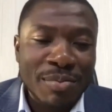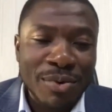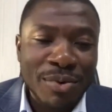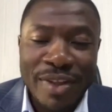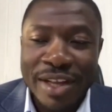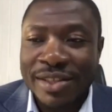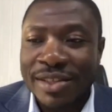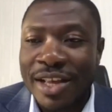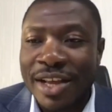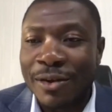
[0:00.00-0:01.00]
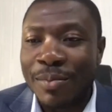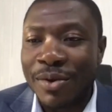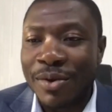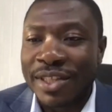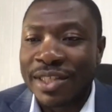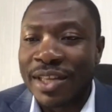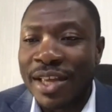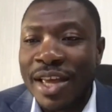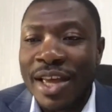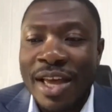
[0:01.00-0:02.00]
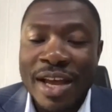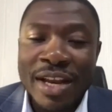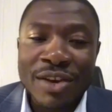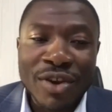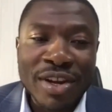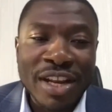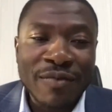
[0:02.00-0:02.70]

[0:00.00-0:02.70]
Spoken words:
prove that they are your parents. And then training and